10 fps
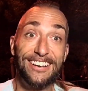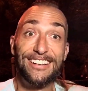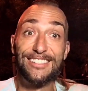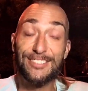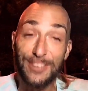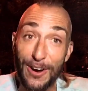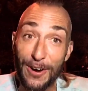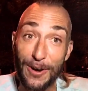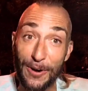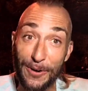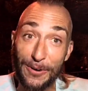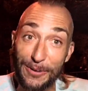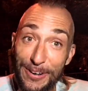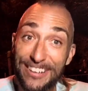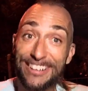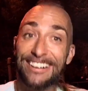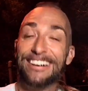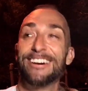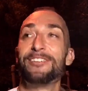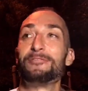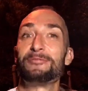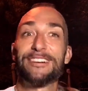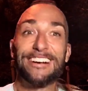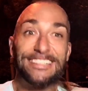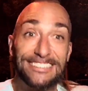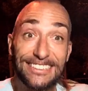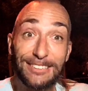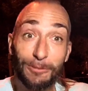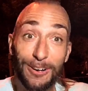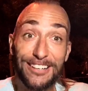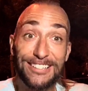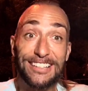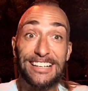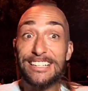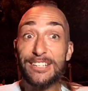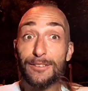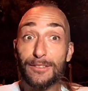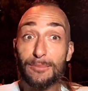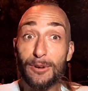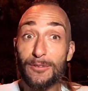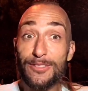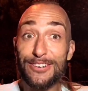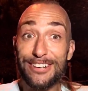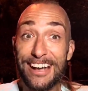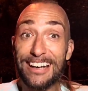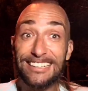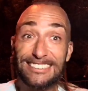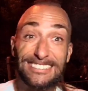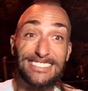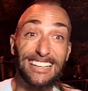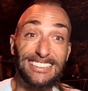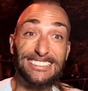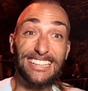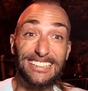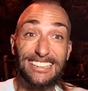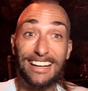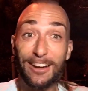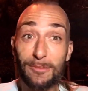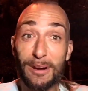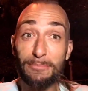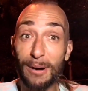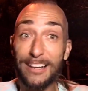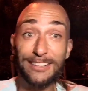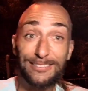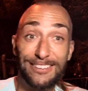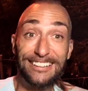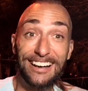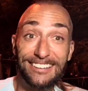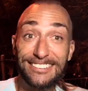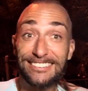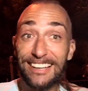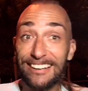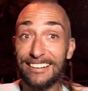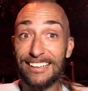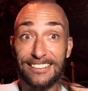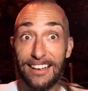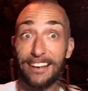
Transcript: So what I did was I ninja flipped over there tonight, just kind of checking it out on my bike and whatnot, just kind of like, because I